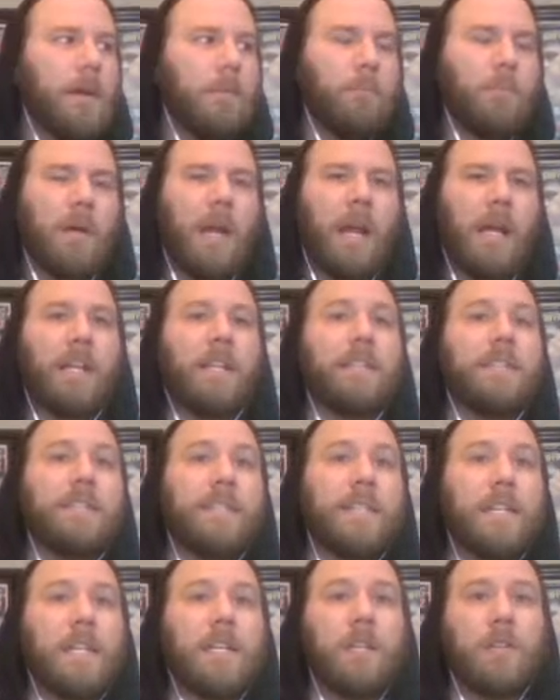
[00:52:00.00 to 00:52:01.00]
but I could
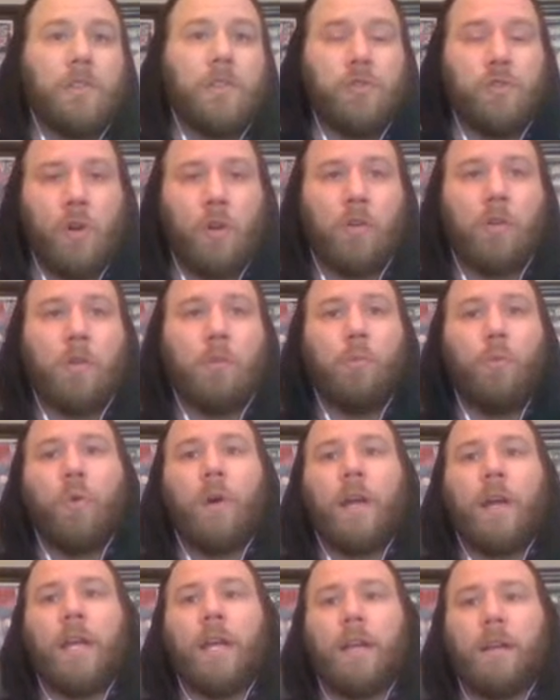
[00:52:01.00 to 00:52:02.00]
see Jungle
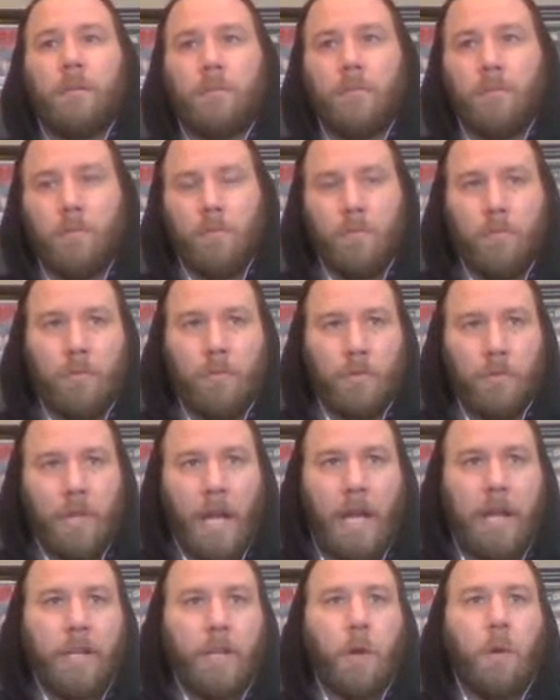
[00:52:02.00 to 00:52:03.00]
Boy
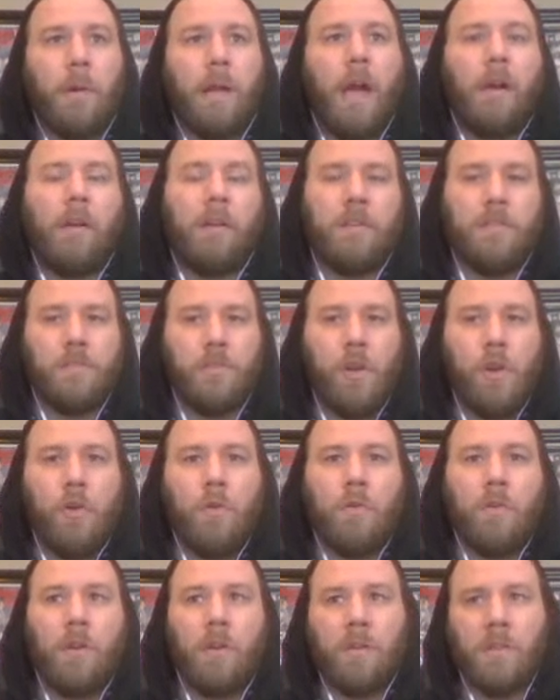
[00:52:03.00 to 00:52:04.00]
kind of going out on his
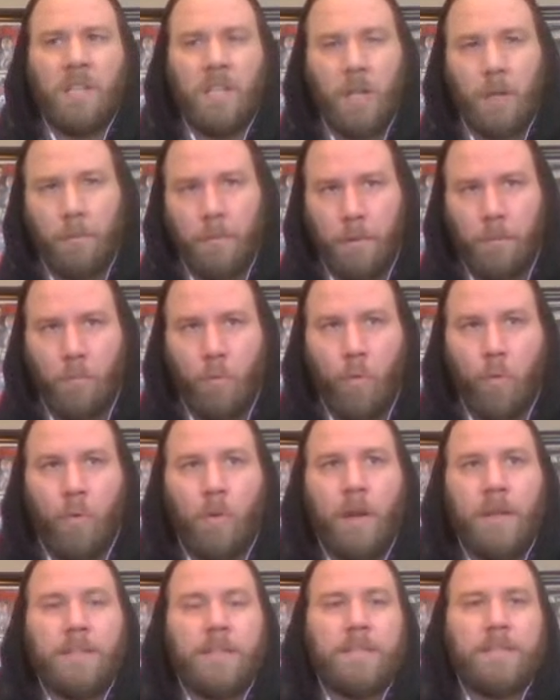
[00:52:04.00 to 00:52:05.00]
own a little bit
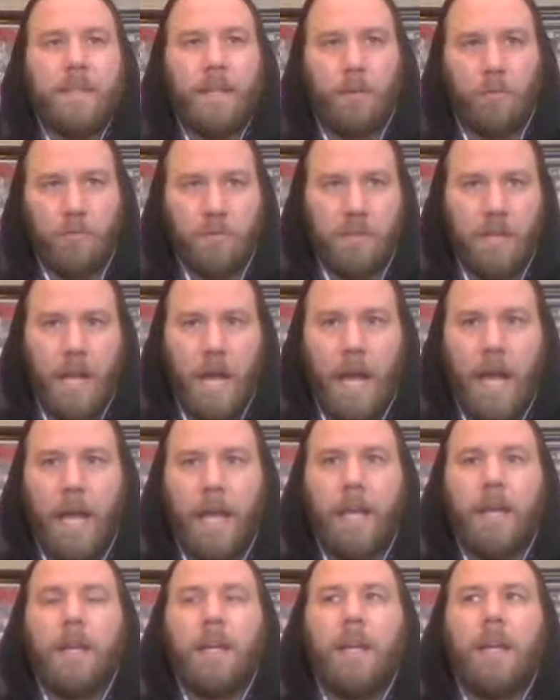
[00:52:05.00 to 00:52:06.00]
more as a singles
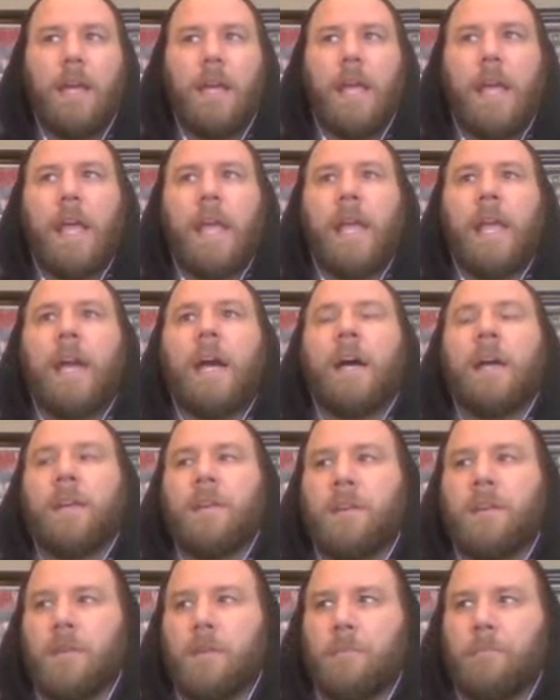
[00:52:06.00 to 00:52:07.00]
guy
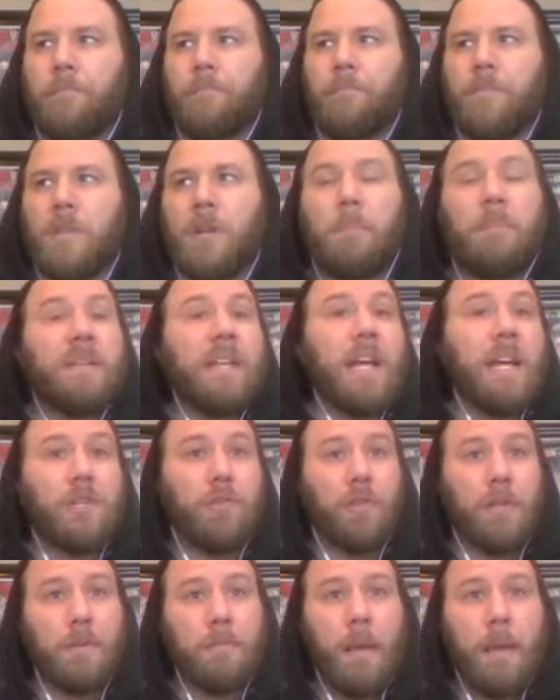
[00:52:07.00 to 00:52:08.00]
and,
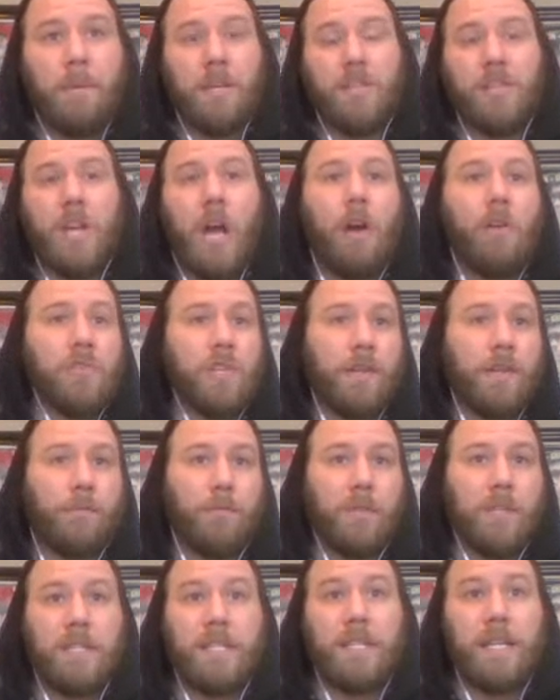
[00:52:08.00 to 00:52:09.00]
potentially maybe challenging
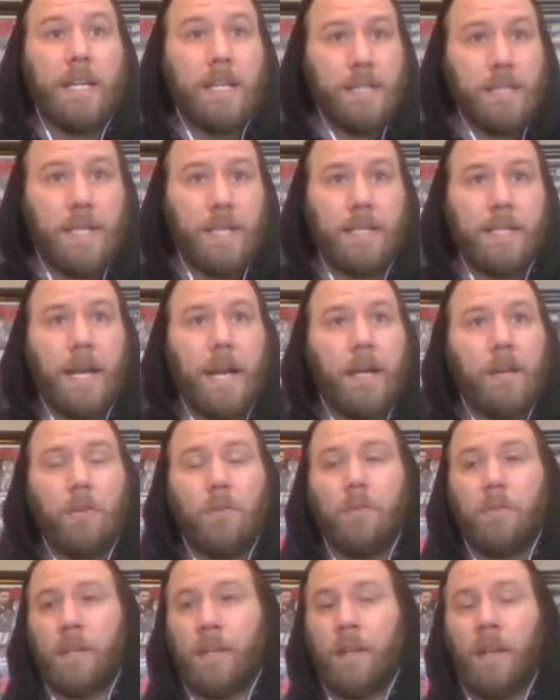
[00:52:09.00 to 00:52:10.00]
for the TNT
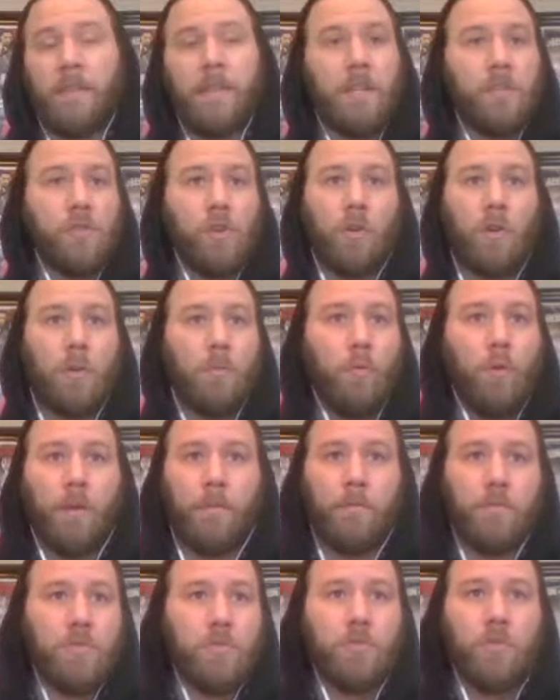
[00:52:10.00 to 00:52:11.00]
title. Like, I think Jungle Boy
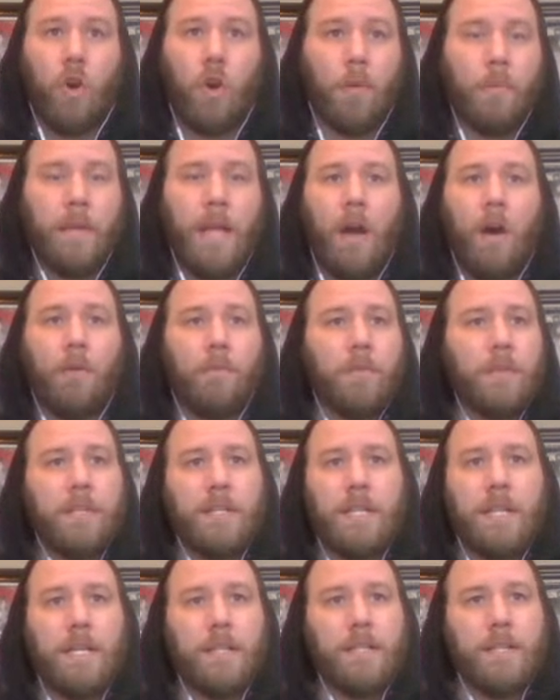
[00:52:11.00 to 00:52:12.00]
versus Darby Allin for the
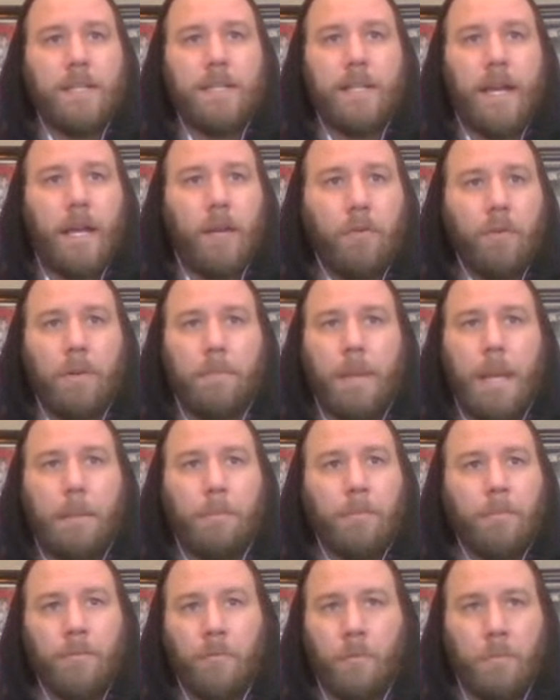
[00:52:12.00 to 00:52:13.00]
TNT title at a
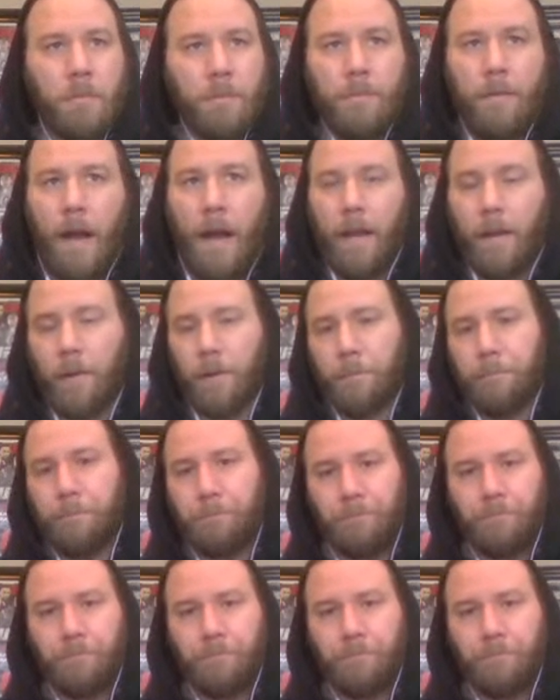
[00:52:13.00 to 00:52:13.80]
pay-per-view would be fire.